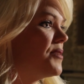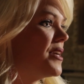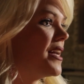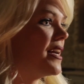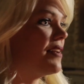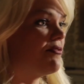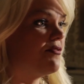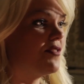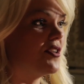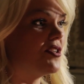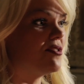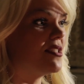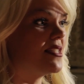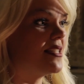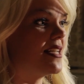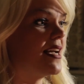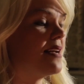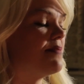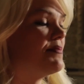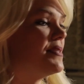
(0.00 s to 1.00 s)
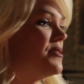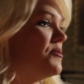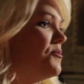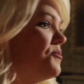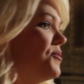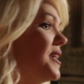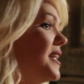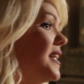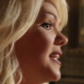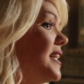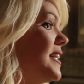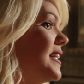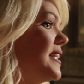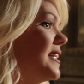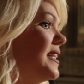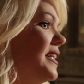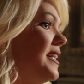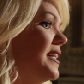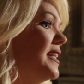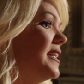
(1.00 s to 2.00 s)
We had food stamps and WIC
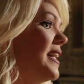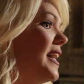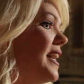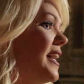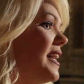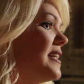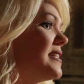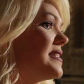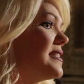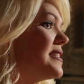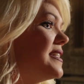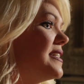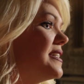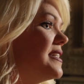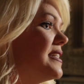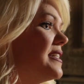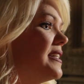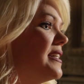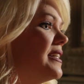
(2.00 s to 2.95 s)
and HUD housing.